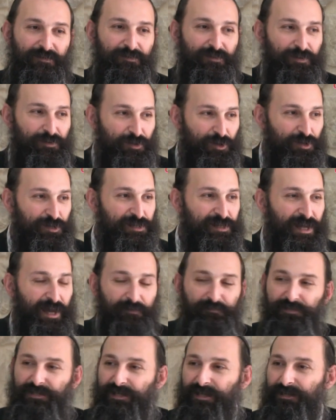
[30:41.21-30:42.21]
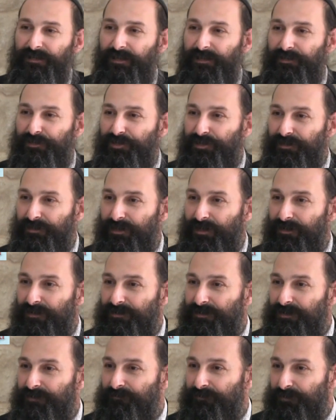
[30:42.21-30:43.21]
The nurse comes in and she
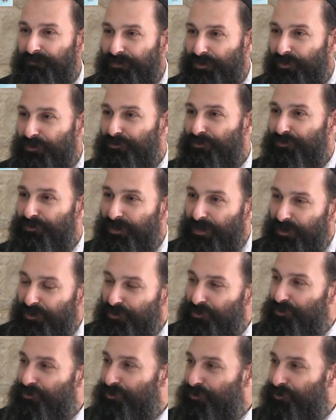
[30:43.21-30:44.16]
tells him, I'm sorry to tell you,